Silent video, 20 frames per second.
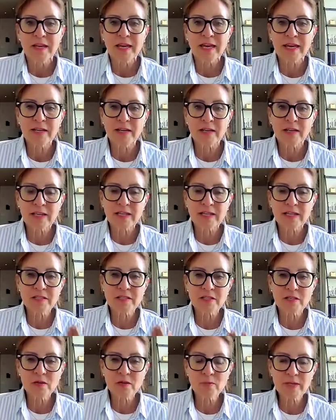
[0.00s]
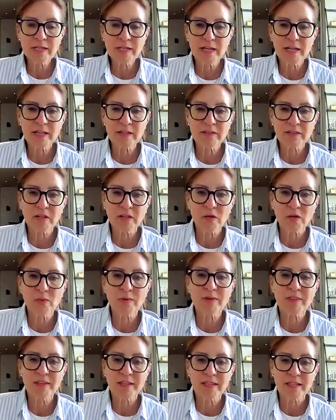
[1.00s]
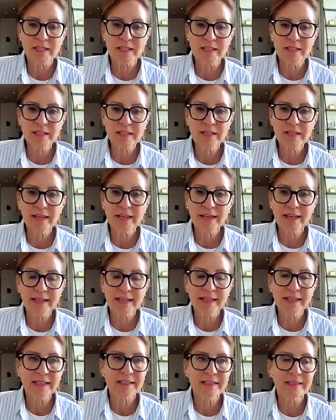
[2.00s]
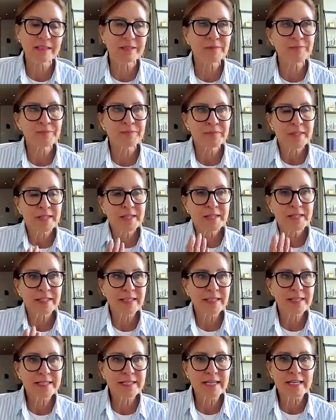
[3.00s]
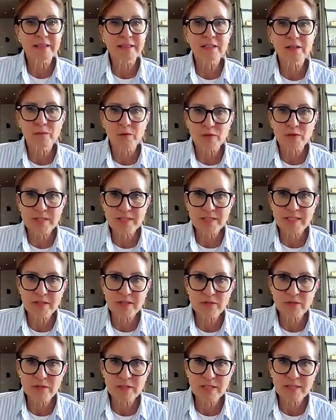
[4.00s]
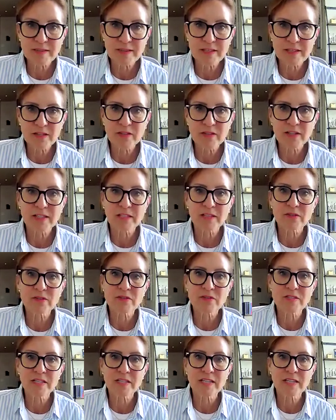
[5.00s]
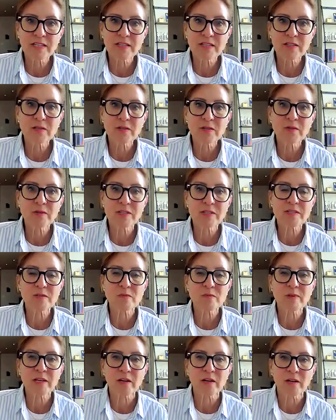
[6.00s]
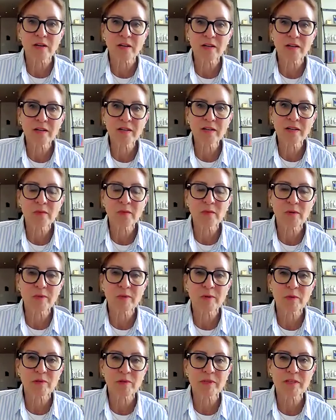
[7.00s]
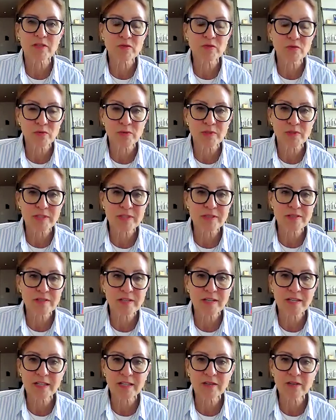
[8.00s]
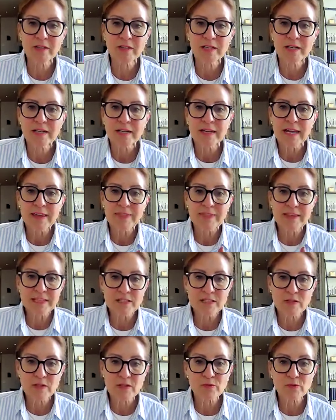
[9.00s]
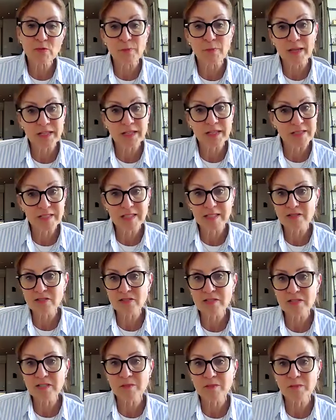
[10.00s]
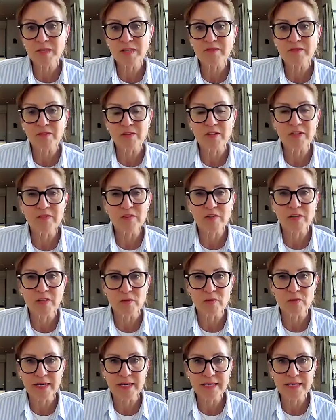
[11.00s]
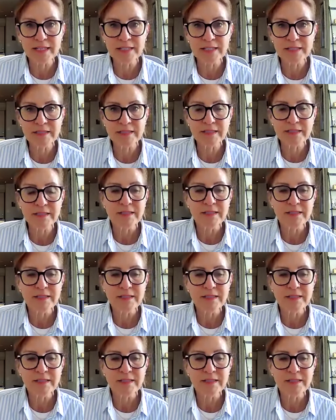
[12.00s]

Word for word: and until we kind of go within and get a little more centered in there and understanding who it is we are and what we really truly desire and that's through meditation and being very very quiet